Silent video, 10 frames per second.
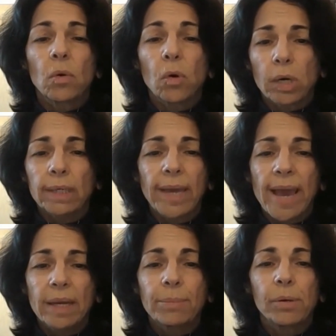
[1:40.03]
or
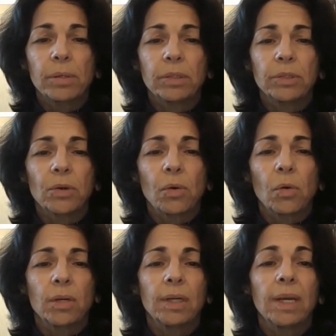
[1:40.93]
catapult your
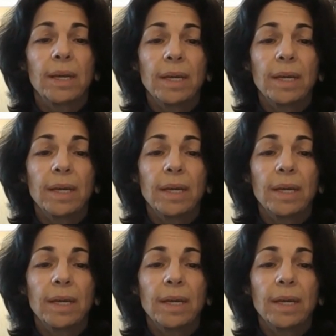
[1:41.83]
core